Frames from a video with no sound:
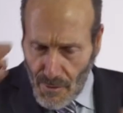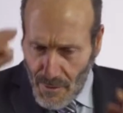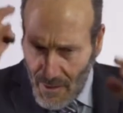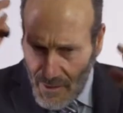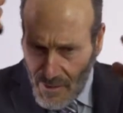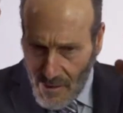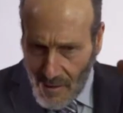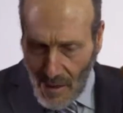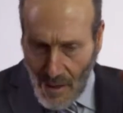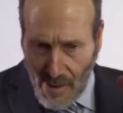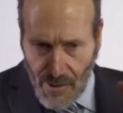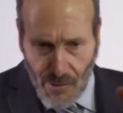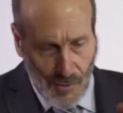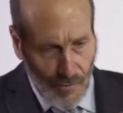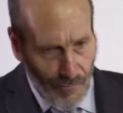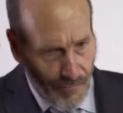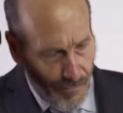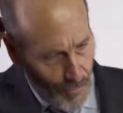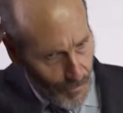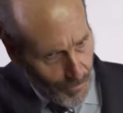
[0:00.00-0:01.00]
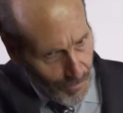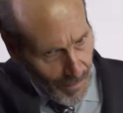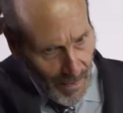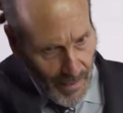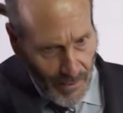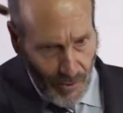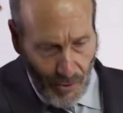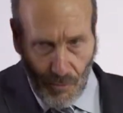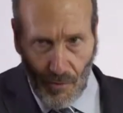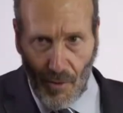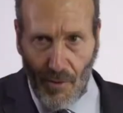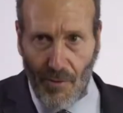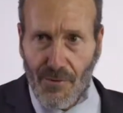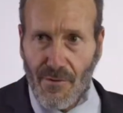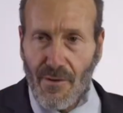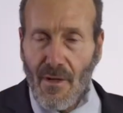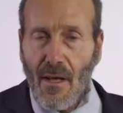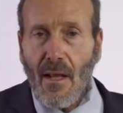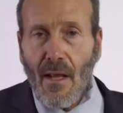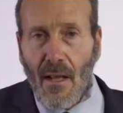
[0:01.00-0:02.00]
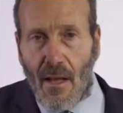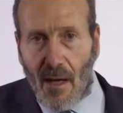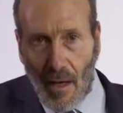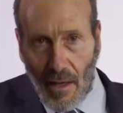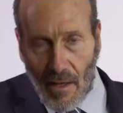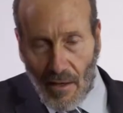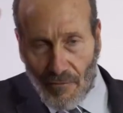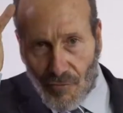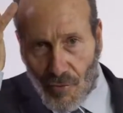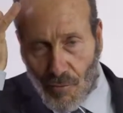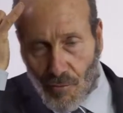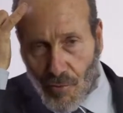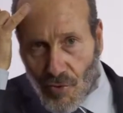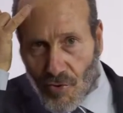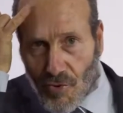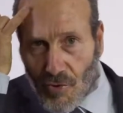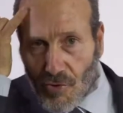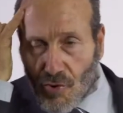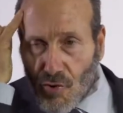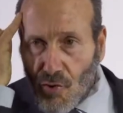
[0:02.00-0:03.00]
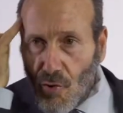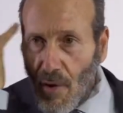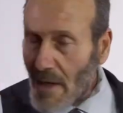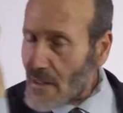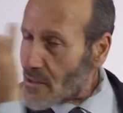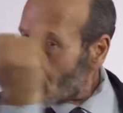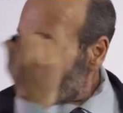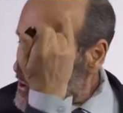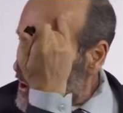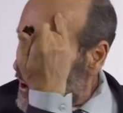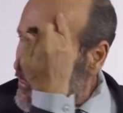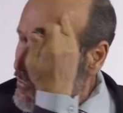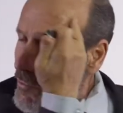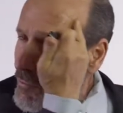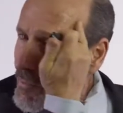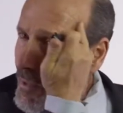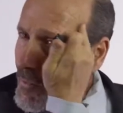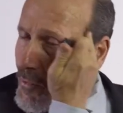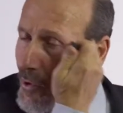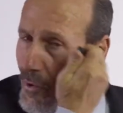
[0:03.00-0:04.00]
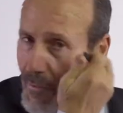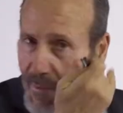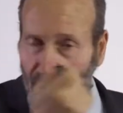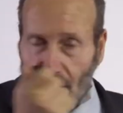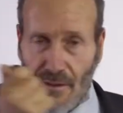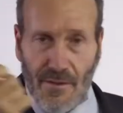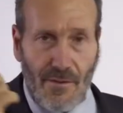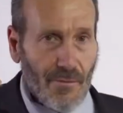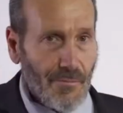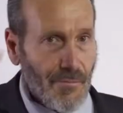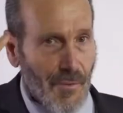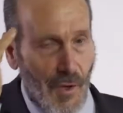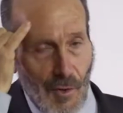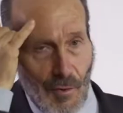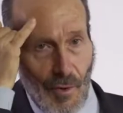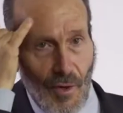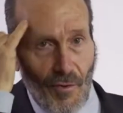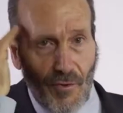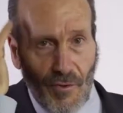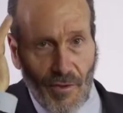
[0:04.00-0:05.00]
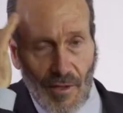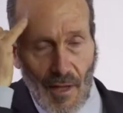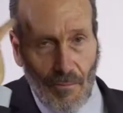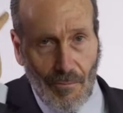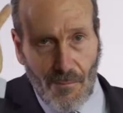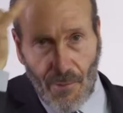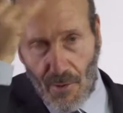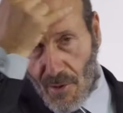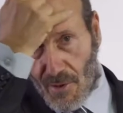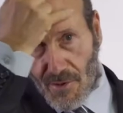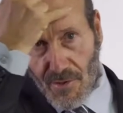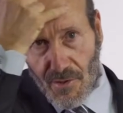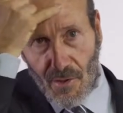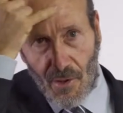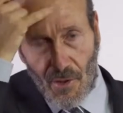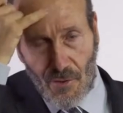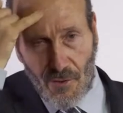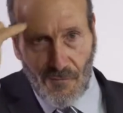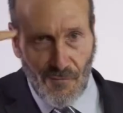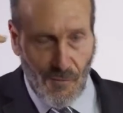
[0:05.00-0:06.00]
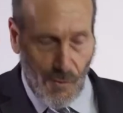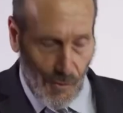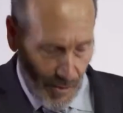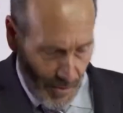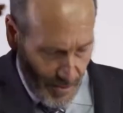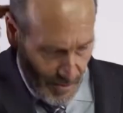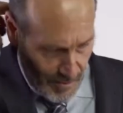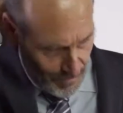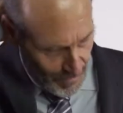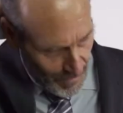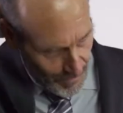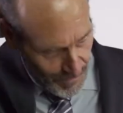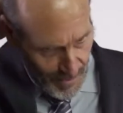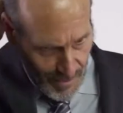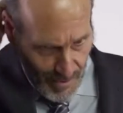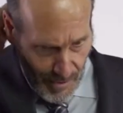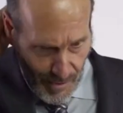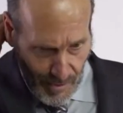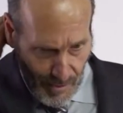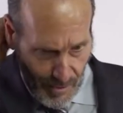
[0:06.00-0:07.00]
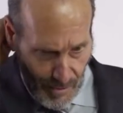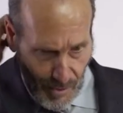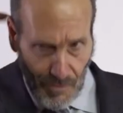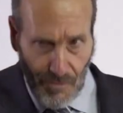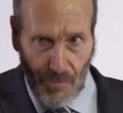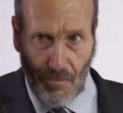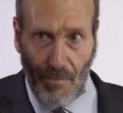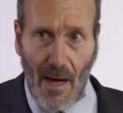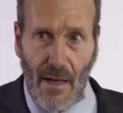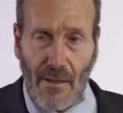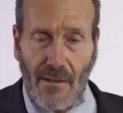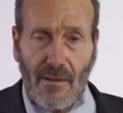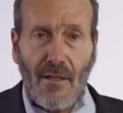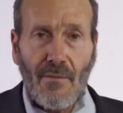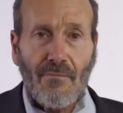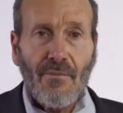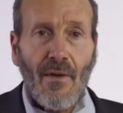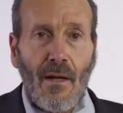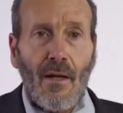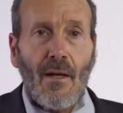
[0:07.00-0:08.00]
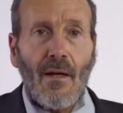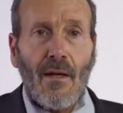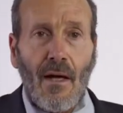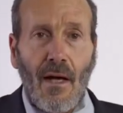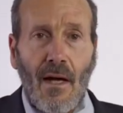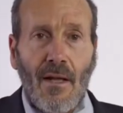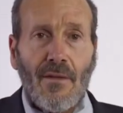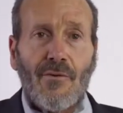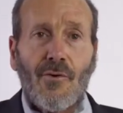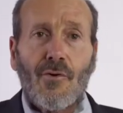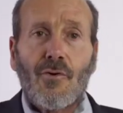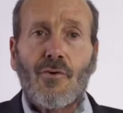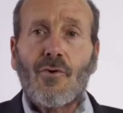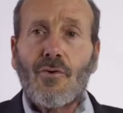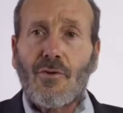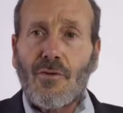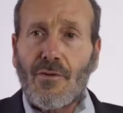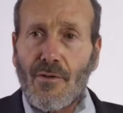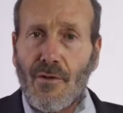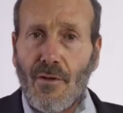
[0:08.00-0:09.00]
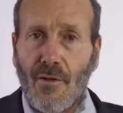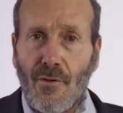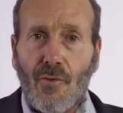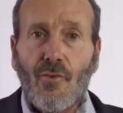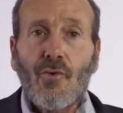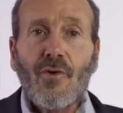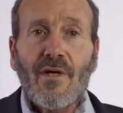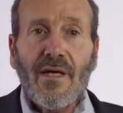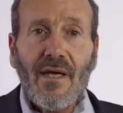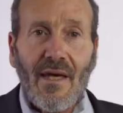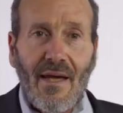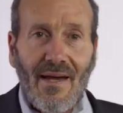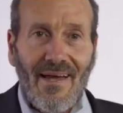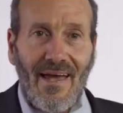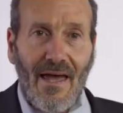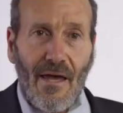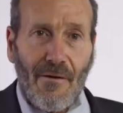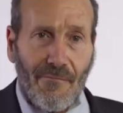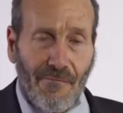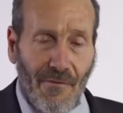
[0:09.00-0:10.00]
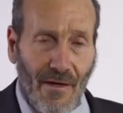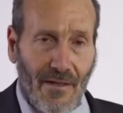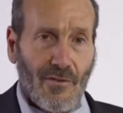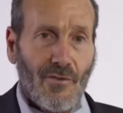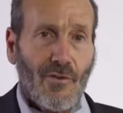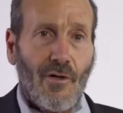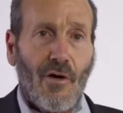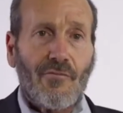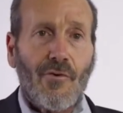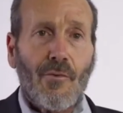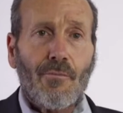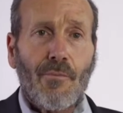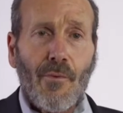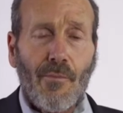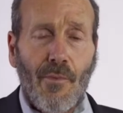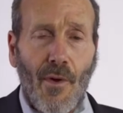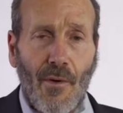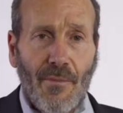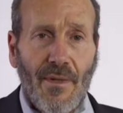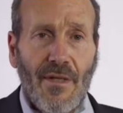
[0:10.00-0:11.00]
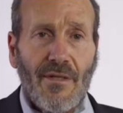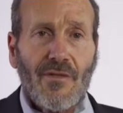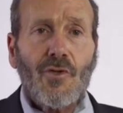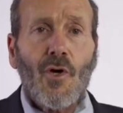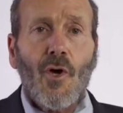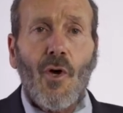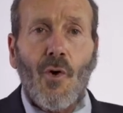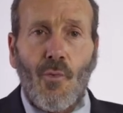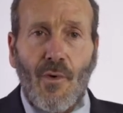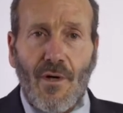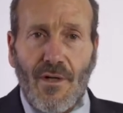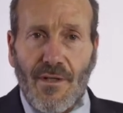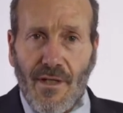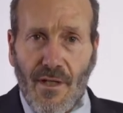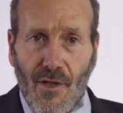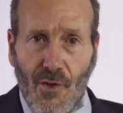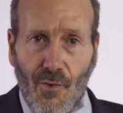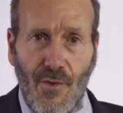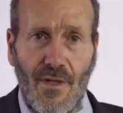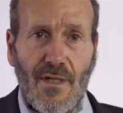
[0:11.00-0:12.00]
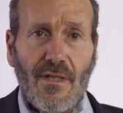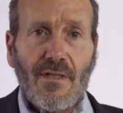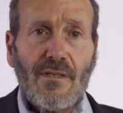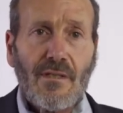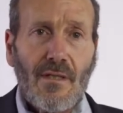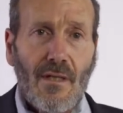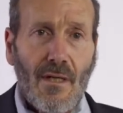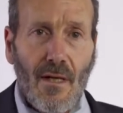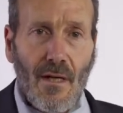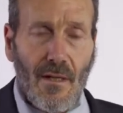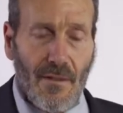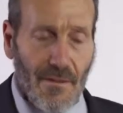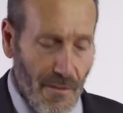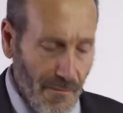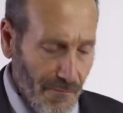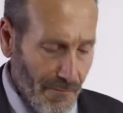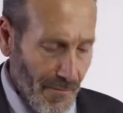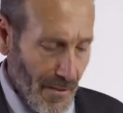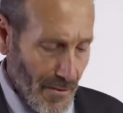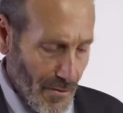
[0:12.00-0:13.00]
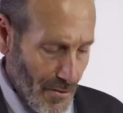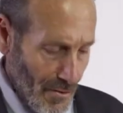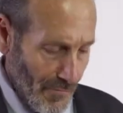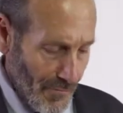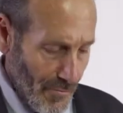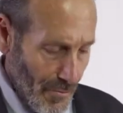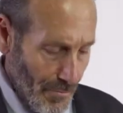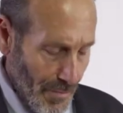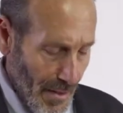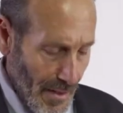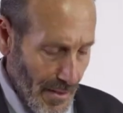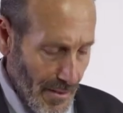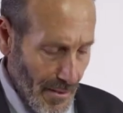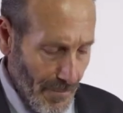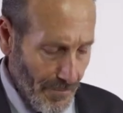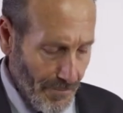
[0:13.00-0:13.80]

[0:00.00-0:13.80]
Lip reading: any kind of pain around, I have to put a trace of the peppermint around the temples, on the forehead, maybe here on the back, and the cooling effect of the peppermint will decrease the effect of the pain.